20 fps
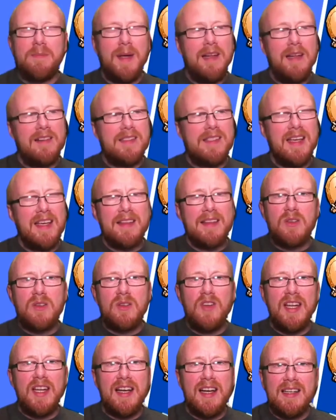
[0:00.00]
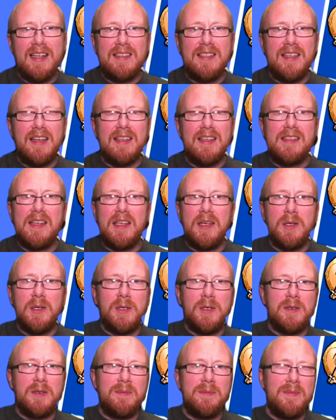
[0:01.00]
people say there's grey hat
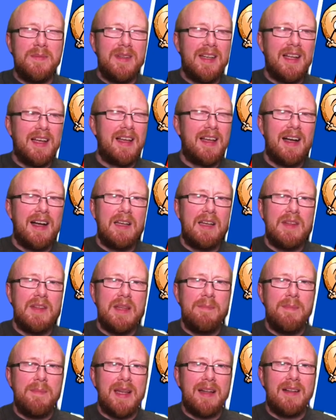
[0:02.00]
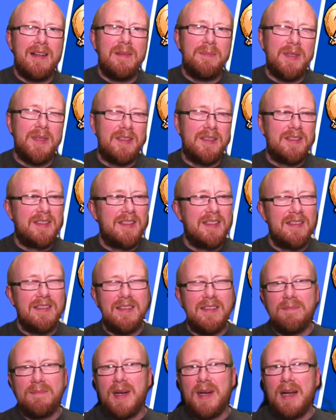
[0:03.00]
SEO, like kind of in the middle, but
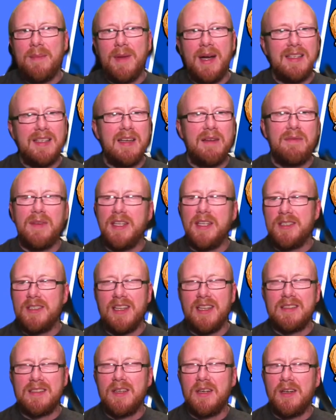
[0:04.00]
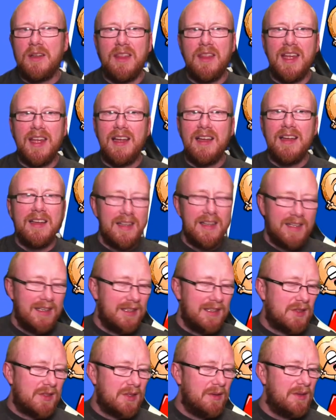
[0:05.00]
by my definition, that's not a thing.
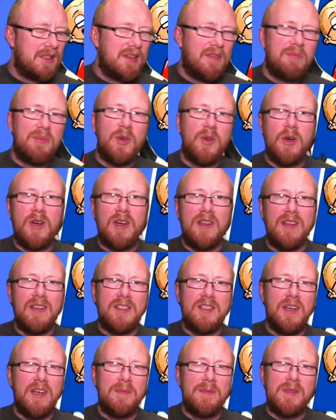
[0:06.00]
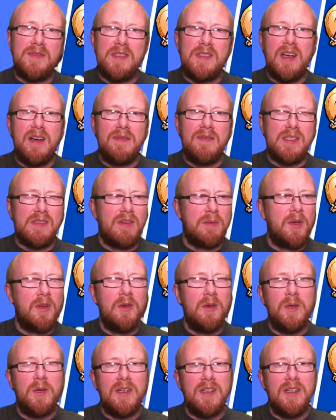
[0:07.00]
As soon as you brought in the terms of service from
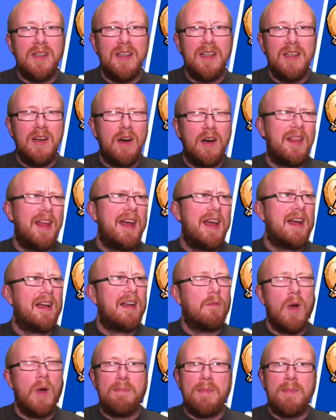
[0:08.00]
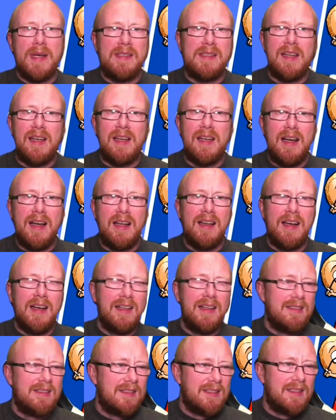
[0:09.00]
Google or their webmaster
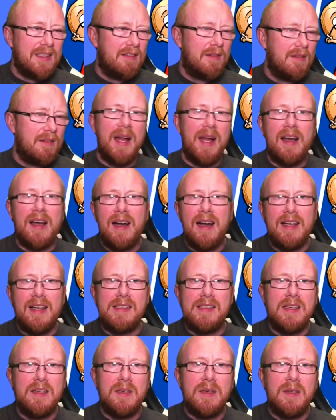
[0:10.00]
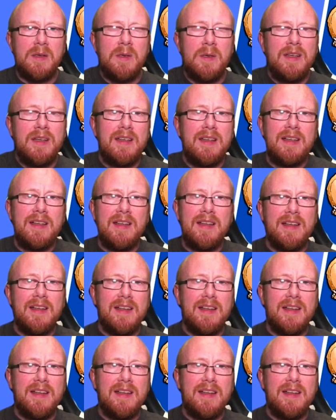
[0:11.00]
guidelines, you're a black hat SEO. That's